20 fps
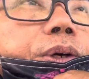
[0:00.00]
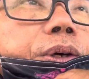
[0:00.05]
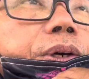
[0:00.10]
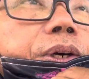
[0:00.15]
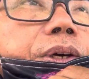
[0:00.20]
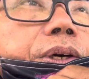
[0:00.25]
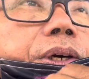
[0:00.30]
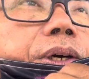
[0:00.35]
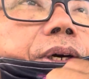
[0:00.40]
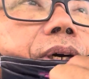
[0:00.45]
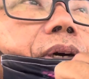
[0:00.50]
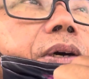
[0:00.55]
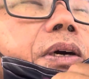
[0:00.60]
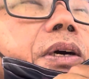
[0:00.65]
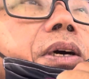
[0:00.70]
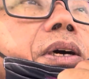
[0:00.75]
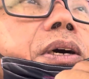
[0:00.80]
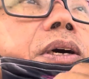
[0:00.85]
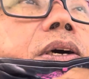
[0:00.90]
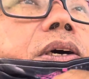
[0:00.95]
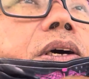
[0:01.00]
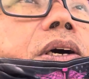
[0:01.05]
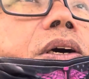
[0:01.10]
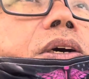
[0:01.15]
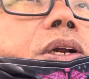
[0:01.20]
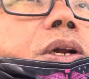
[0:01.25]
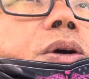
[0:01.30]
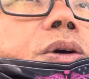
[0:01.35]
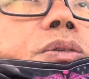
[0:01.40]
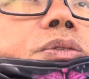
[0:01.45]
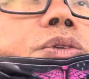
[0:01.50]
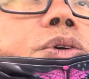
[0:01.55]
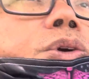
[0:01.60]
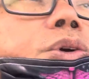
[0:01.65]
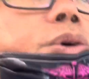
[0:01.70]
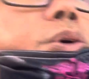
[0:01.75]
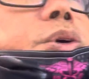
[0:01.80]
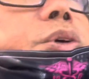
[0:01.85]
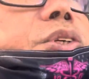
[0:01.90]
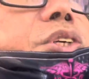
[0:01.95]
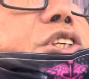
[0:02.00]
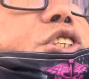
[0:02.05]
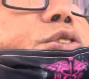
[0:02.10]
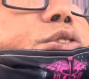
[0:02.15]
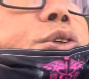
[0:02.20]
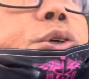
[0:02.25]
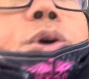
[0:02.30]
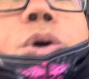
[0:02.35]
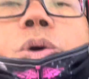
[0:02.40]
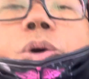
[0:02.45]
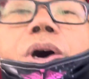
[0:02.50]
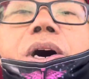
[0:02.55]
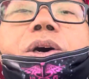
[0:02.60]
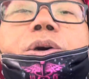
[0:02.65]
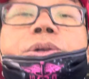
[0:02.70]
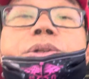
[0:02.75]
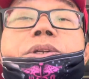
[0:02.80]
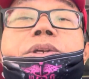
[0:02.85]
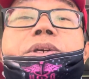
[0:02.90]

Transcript: uh, you know for just to go out